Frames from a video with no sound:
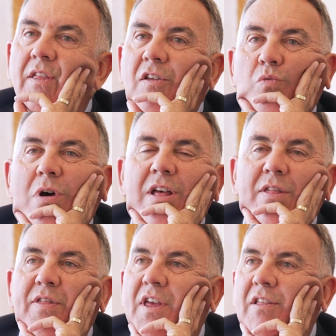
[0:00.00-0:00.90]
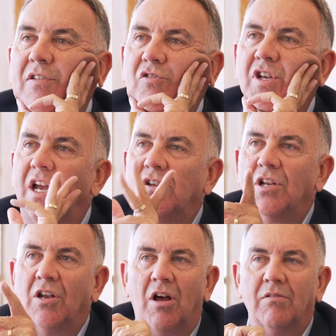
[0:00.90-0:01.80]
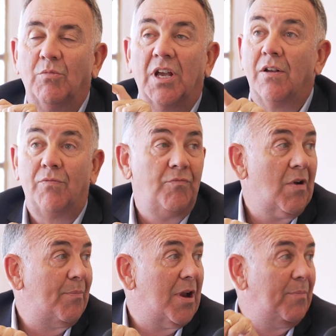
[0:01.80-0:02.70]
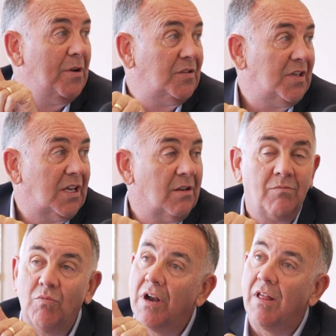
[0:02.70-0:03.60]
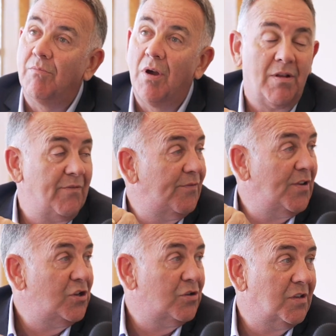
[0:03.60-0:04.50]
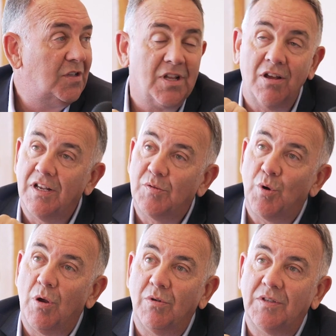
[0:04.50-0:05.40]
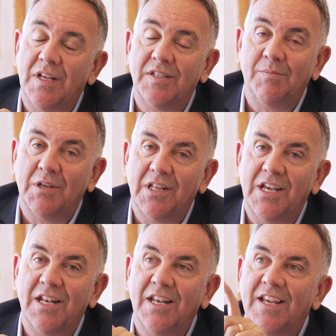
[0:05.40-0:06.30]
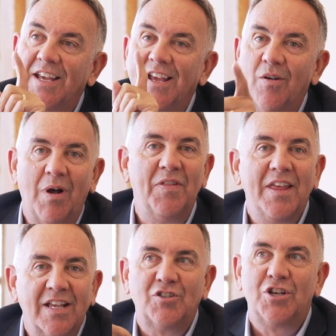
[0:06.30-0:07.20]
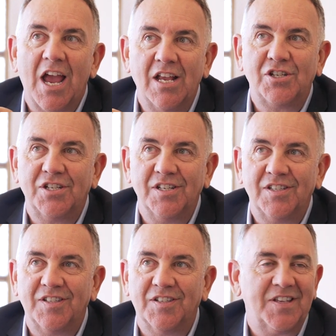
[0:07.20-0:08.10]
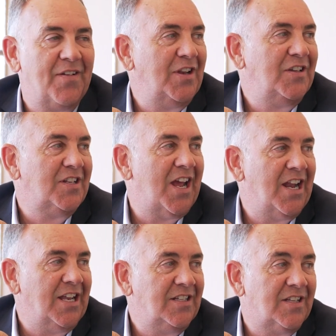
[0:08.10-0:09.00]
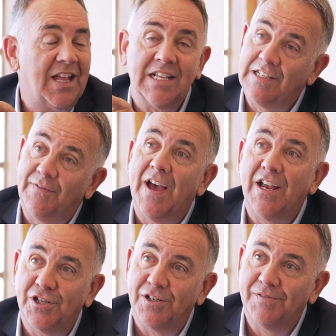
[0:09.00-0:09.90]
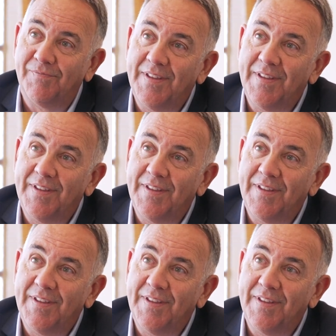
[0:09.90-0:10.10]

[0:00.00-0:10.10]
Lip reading: There's one other thing that's changed a lot, and we're going to wrap it up in a second. I might even finish on this note unless Brian wants to add something at the end. One thing that's changed since the 70s and 80s, and that's the fashion.